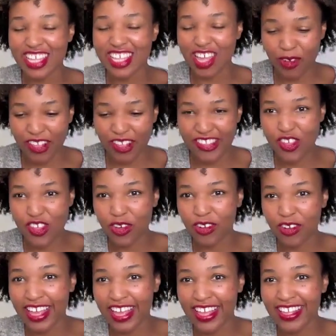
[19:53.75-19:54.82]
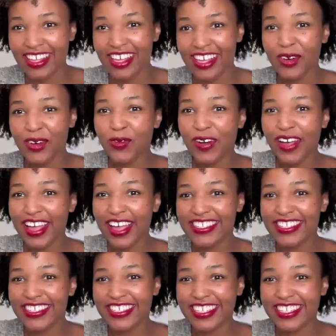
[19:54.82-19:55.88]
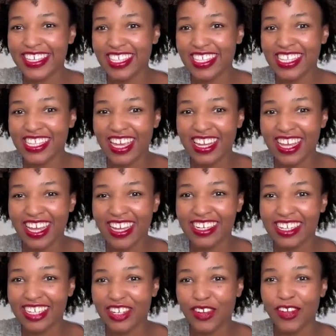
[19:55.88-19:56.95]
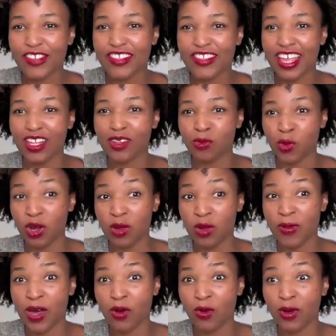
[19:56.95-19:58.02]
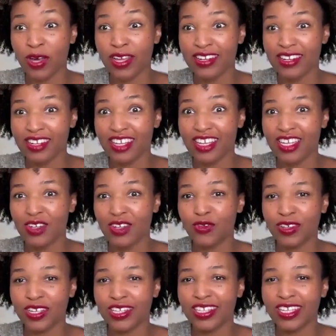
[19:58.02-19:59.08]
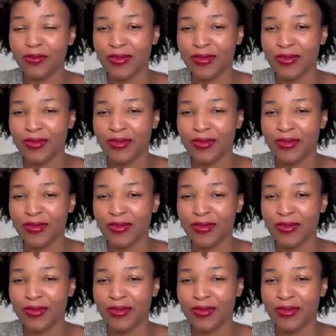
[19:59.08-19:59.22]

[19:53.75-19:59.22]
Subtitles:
That was such a great way to see the data and understand more about what it really